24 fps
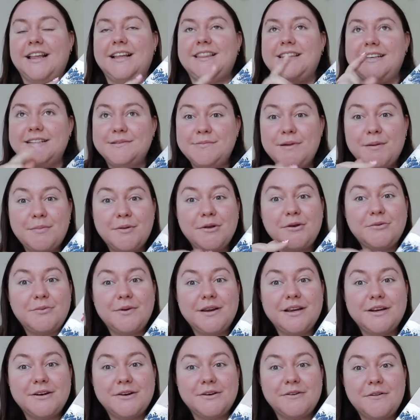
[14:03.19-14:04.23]
Like these people are
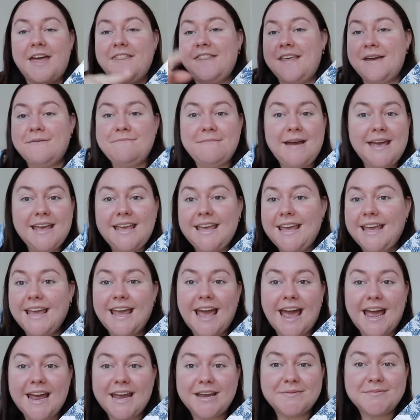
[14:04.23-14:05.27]
real and they're making
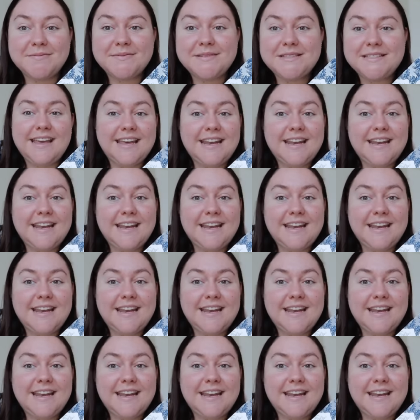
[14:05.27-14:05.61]
games